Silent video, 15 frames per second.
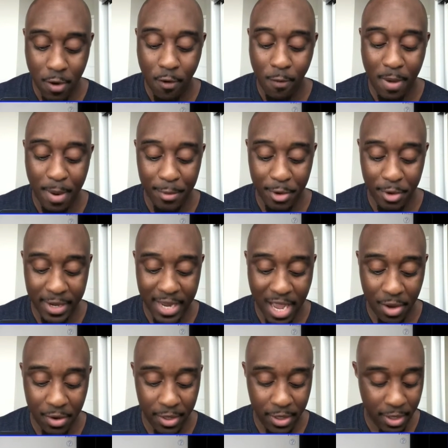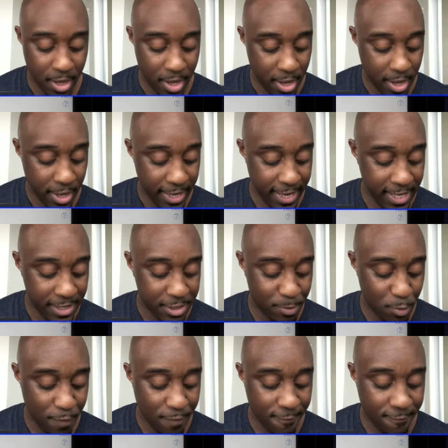Remember, you're counting each
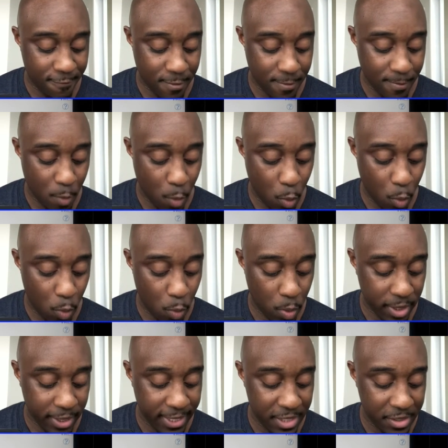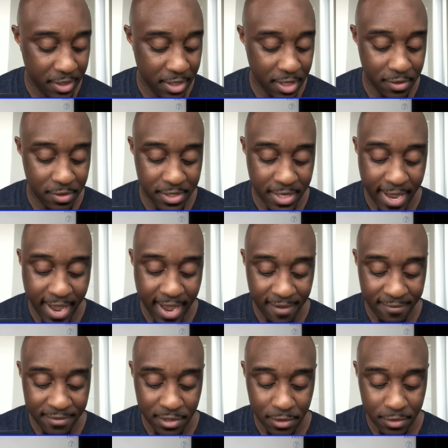mover from one key to the other is a
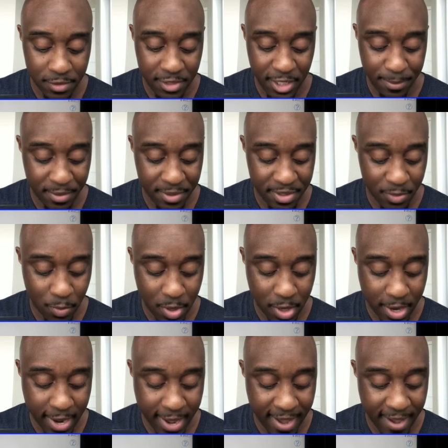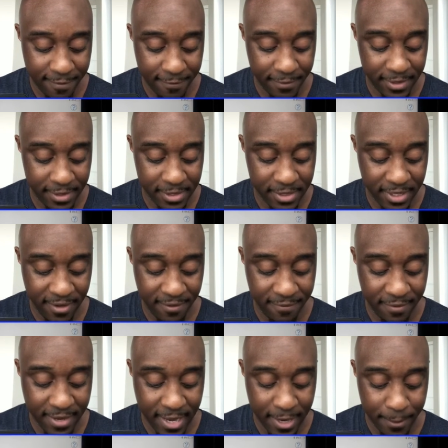half. So C plus one and a half is E
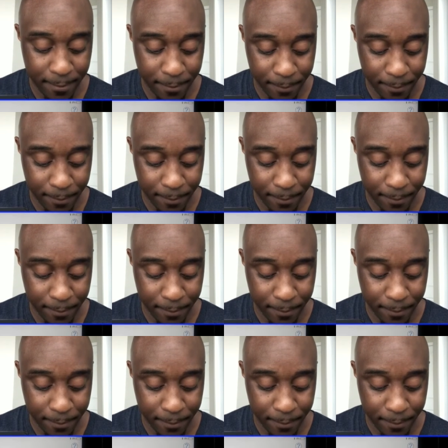flat.